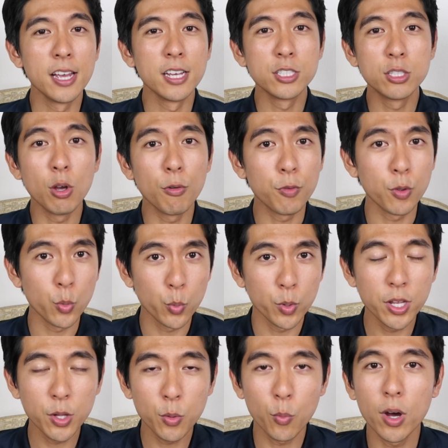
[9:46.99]
So if you
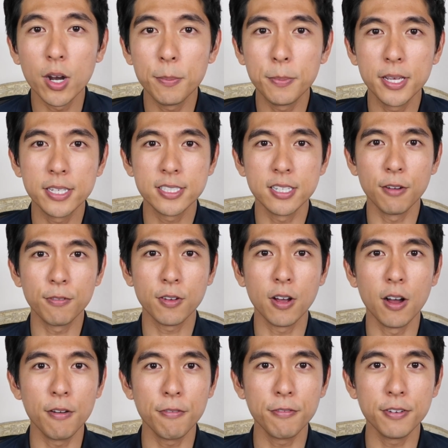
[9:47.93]
really want to be
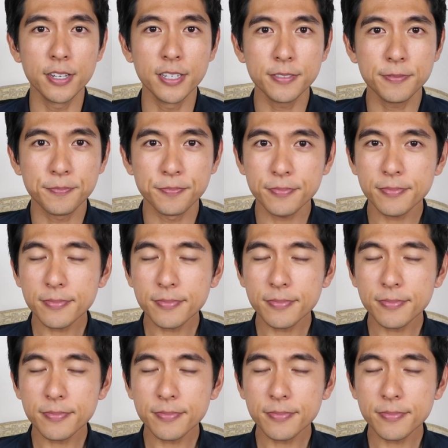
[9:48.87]
self-confident,